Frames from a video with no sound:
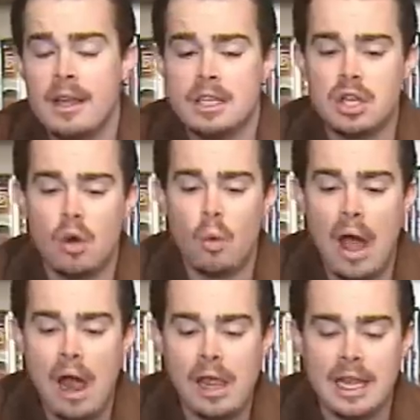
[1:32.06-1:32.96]
So
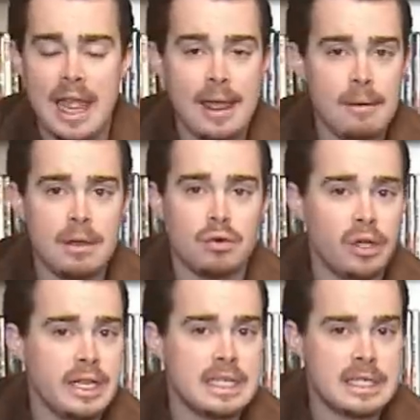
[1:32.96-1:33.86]
while it can be
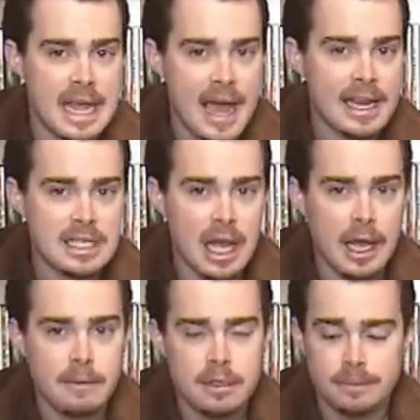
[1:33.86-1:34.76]
really sad at
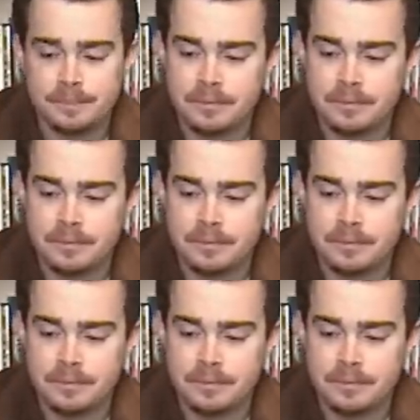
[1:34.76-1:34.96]
times,